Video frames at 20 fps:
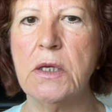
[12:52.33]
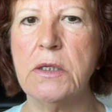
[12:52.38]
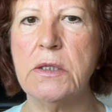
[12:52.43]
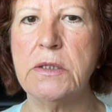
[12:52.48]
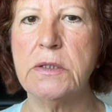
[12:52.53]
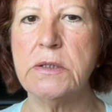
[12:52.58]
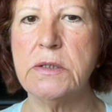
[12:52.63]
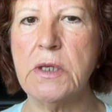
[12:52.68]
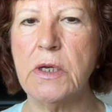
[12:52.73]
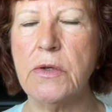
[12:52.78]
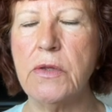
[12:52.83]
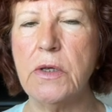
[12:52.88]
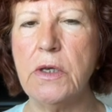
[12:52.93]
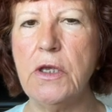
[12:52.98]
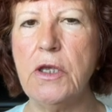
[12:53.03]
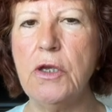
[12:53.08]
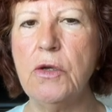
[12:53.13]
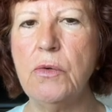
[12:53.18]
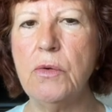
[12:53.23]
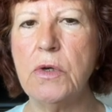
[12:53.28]
so that
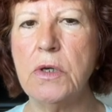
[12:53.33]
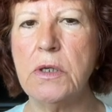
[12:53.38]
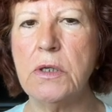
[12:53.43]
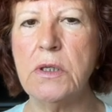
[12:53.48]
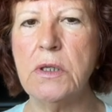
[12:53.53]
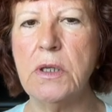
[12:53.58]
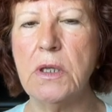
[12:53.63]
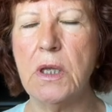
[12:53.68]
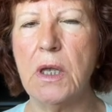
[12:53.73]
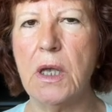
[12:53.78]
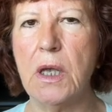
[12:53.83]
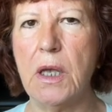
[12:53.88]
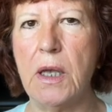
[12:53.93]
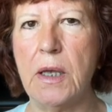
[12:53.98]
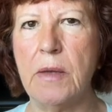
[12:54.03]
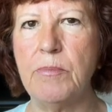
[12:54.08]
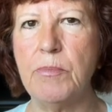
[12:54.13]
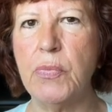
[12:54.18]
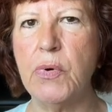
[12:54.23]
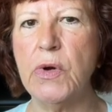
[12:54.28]
you can
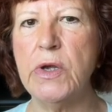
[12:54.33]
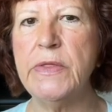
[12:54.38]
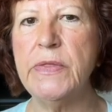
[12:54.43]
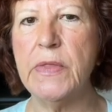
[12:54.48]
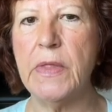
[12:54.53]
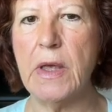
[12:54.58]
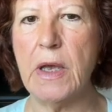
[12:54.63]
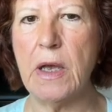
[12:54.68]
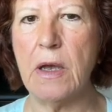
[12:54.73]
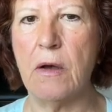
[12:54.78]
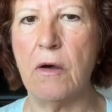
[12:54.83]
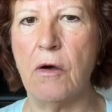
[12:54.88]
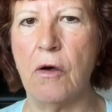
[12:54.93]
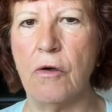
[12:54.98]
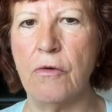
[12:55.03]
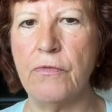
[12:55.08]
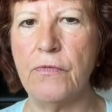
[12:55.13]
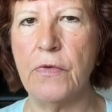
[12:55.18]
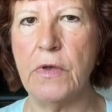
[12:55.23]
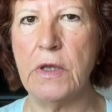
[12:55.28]
print that
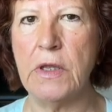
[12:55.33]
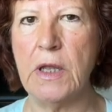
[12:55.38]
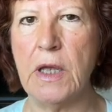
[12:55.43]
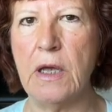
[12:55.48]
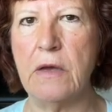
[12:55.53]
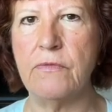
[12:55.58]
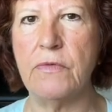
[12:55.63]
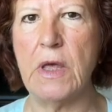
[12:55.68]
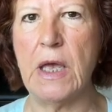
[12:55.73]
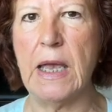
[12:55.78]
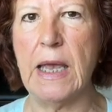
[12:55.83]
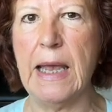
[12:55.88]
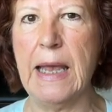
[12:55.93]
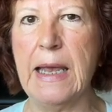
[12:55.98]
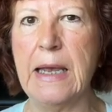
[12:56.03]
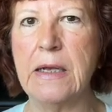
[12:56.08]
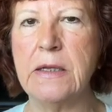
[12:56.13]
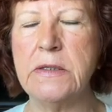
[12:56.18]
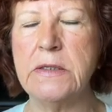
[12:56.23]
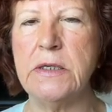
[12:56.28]
off and have that
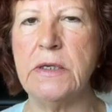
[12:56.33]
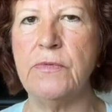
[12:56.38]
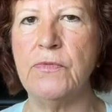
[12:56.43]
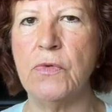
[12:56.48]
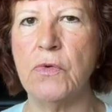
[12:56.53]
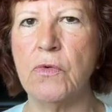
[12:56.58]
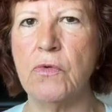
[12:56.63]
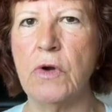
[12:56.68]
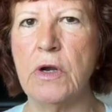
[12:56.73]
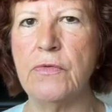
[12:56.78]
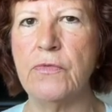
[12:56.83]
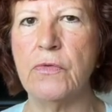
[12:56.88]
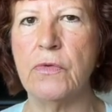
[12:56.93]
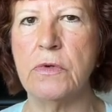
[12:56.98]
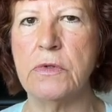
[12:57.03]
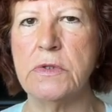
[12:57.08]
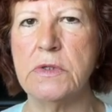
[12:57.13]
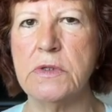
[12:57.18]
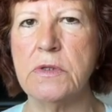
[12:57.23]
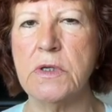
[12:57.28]
handy for
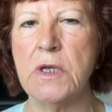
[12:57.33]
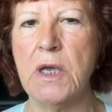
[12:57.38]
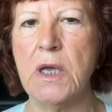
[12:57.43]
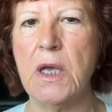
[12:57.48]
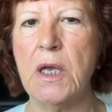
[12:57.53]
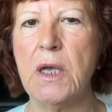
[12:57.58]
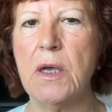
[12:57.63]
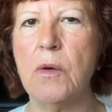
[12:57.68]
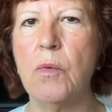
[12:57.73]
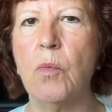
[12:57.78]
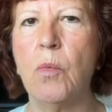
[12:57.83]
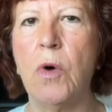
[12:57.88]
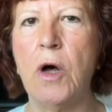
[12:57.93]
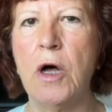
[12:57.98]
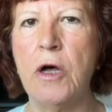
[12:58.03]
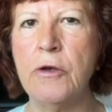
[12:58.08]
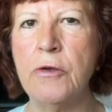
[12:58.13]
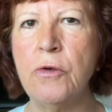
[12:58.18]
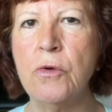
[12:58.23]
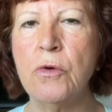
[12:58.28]
reference
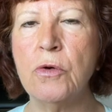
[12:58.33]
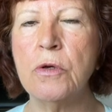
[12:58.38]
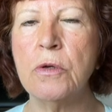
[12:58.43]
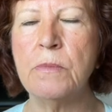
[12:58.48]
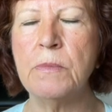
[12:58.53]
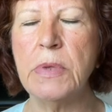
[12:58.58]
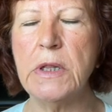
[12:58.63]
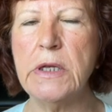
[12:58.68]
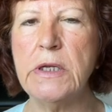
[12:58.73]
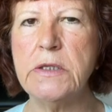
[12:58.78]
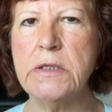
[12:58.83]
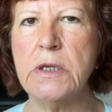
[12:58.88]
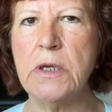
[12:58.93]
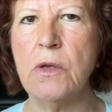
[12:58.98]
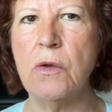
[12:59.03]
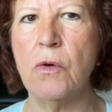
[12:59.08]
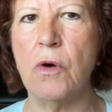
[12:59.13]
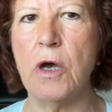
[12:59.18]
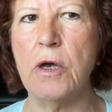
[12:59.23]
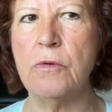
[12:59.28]
while you're completing
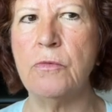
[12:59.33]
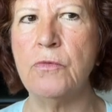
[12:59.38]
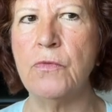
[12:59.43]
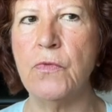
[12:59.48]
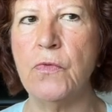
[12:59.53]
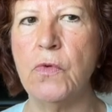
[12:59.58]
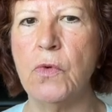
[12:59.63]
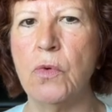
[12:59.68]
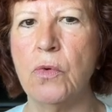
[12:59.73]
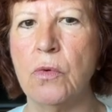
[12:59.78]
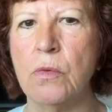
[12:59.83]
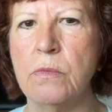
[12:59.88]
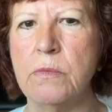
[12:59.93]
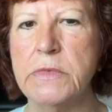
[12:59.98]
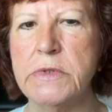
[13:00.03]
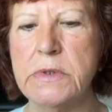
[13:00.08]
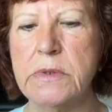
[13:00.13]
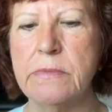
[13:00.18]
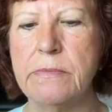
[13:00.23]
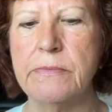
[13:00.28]
your own
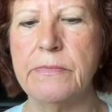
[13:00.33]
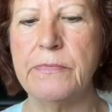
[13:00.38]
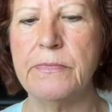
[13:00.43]
forms.